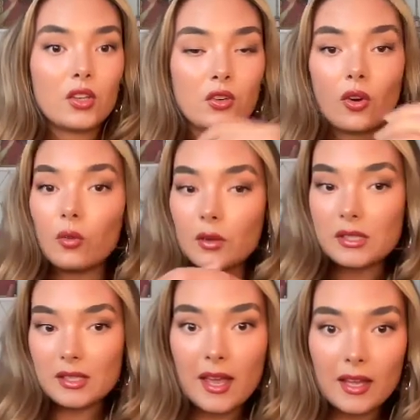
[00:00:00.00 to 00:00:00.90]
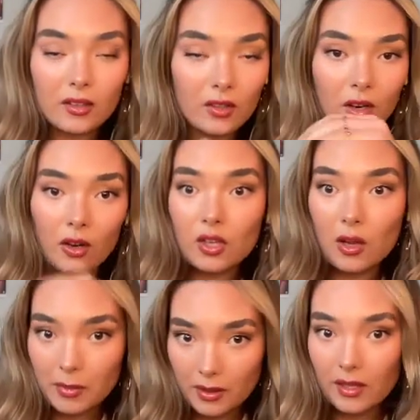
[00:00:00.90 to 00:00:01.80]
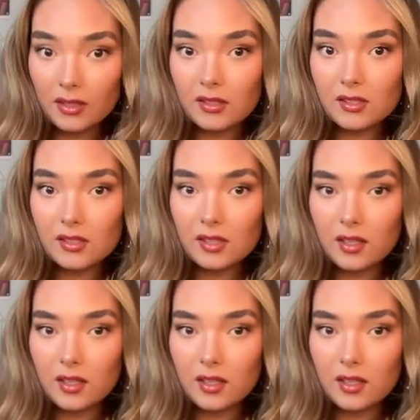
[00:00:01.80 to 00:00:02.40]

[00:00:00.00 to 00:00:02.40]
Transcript: you're always ahead and on top of things.